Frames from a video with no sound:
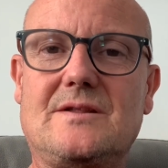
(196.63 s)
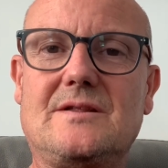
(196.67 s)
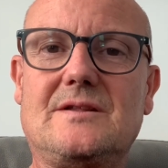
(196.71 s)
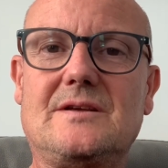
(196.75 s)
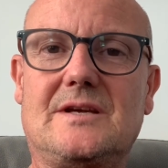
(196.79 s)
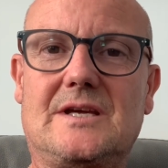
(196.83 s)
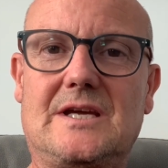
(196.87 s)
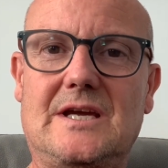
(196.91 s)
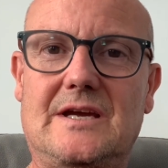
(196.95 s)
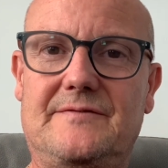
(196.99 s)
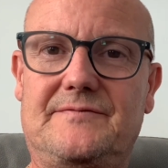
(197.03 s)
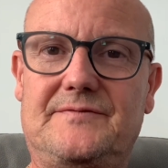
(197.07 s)

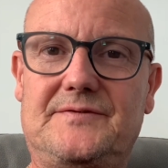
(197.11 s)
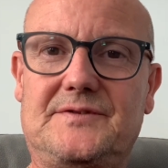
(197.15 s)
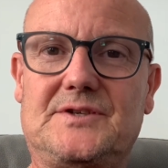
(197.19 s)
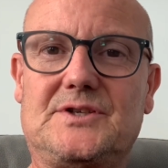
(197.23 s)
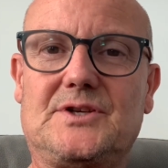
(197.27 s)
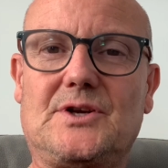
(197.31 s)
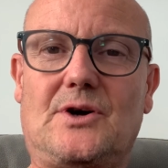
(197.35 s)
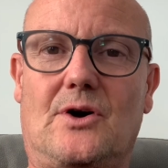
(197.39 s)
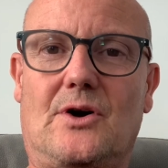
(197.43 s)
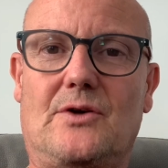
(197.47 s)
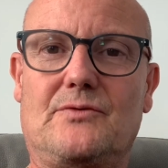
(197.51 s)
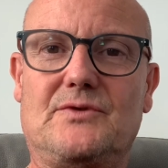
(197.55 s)
gifts that
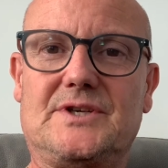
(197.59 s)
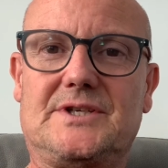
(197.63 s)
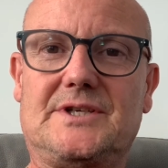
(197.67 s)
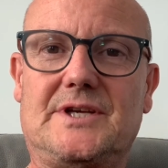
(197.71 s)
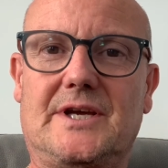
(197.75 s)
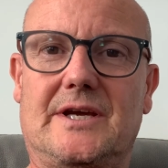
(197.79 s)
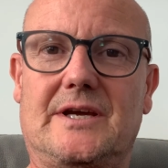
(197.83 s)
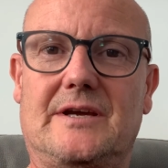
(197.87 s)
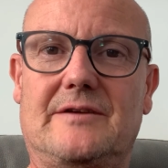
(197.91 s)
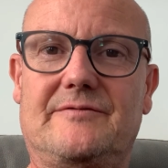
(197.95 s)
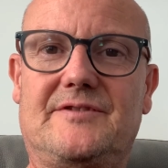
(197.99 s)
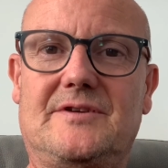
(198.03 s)
I
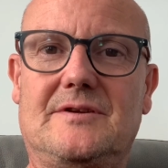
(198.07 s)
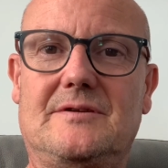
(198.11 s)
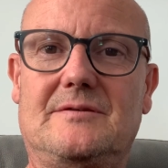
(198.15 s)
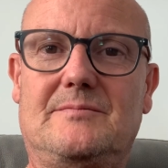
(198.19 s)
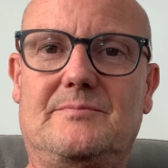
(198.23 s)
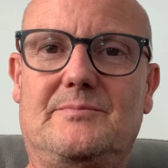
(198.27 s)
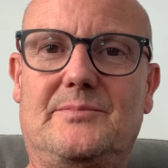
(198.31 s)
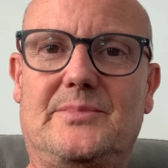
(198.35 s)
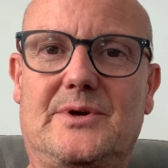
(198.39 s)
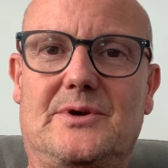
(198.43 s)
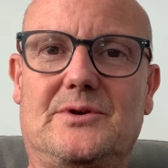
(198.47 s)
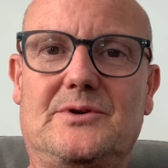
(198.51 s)
received,
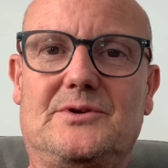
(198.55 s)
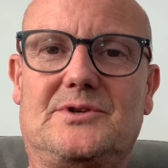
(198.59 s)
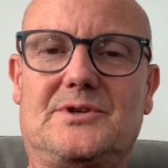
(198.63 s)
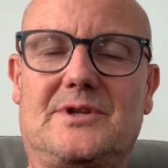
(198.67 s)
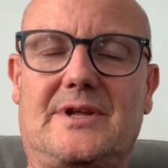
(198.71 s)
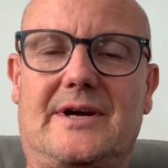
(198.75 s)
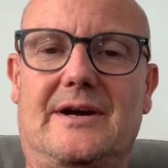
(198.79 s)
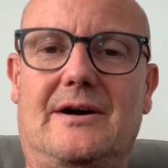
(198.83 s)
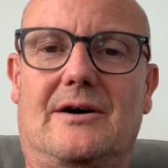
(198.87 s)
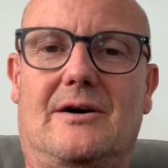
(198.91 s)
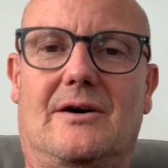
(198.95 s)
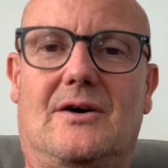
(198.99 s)
because
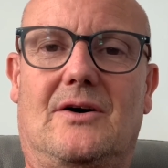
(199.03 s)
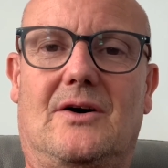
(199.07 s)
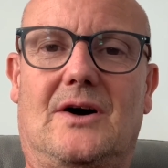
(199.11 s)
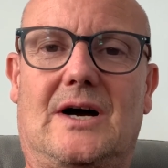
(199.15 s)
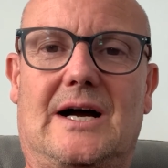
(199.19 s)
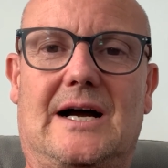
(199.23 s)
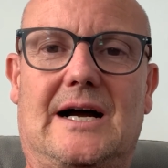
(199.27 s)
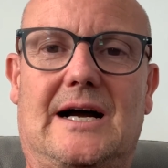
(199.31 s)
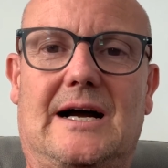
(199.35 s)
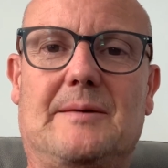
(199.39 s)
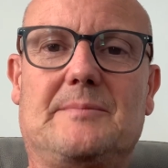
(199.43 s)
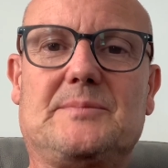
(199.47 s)
they are
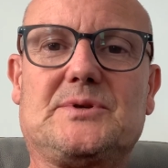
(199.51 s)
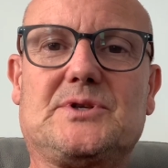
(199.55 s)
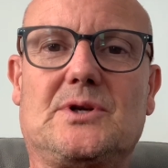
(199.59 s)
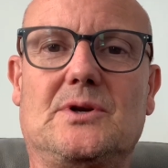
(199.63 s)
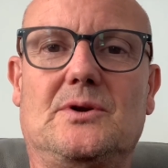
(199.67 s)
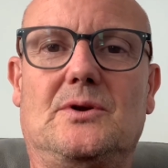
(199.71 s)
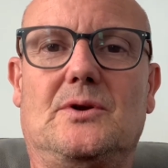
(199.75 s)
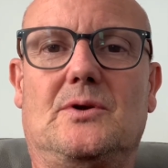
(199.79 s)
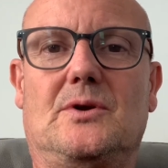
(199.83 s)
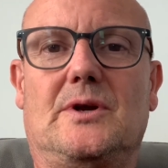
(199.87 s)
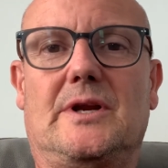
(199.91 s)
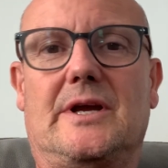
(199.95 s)

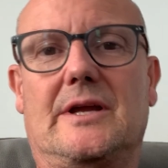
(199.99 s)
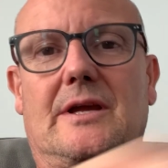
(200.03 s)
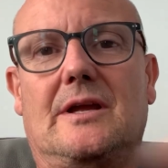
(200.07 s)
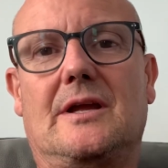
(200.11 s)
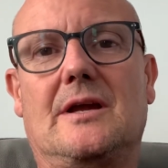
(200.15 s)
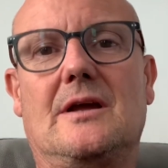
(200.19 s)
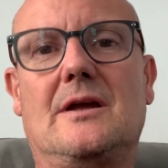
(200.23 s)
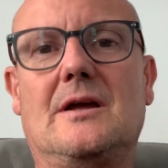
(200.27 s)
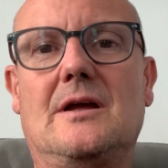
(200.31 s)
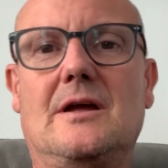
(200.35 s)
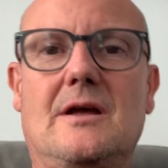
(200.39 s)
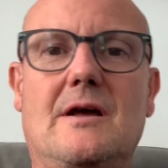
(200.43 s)
absolutely
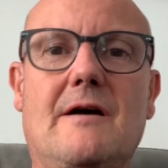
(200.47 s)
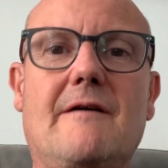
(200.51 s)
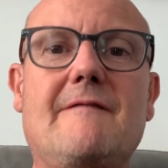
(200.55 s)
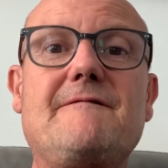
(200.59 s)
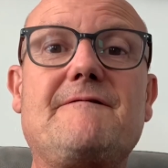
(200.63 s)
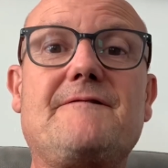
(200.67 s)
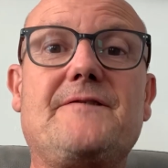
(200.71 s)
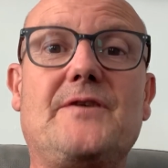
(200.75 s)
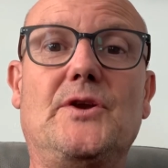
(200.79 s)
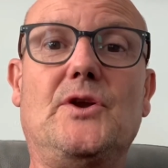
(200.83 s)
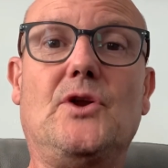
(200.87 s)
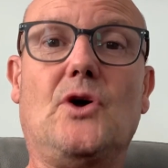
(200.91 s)

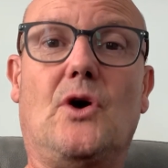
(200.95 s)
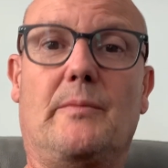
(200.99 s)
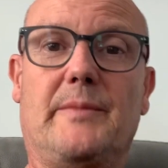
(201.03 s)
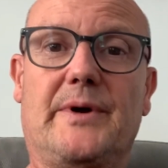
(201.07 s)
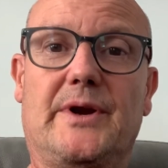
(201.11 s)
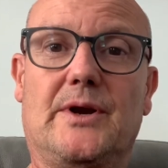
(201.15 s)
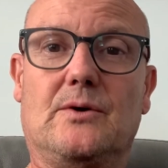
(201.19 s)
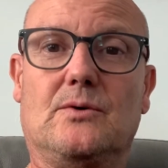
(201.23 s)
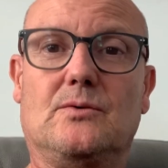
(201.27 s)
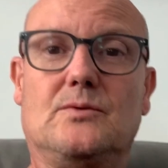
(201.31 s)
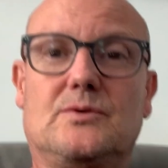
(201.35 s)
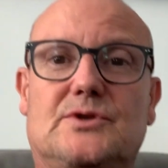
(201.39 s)

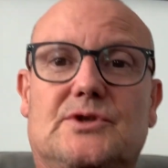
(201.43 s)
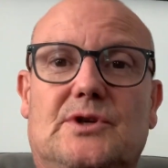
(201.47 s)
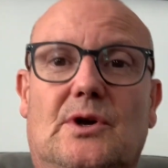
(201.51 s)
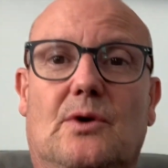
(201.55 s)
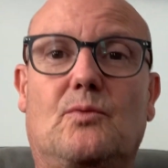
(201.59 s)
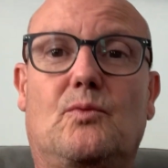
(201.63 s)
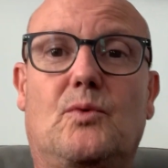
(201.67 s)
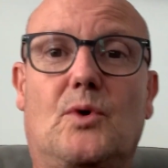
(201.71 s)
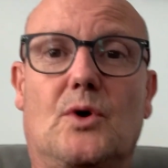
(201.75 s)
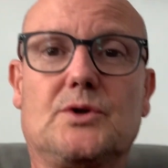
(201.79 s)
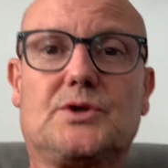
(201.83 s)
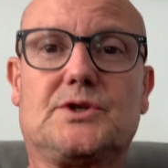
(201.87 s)
phenomenal. So
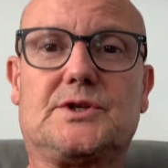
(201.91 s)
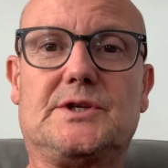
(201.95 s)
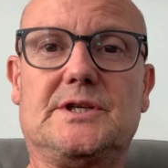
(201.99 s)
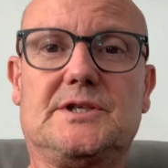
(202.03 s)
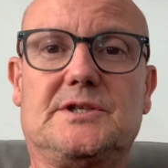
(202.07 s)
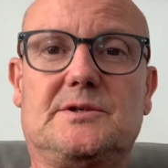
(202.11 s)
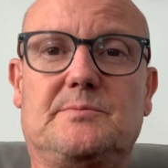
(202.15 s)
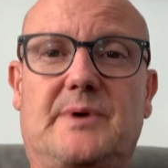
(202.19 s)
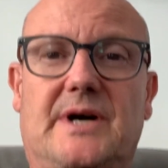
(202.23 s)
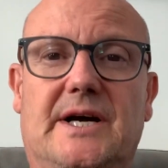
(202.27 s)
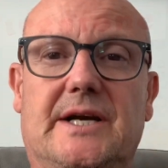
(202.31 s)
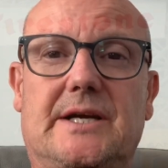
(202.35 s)
watch this
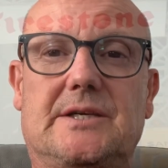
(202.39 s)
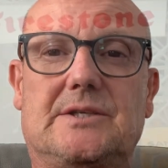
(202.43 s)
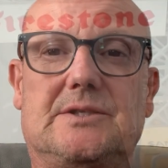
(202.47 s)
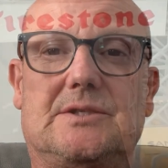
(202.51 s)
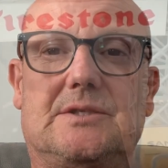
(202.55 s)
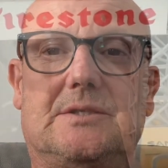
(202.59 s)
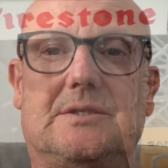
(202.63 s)
space.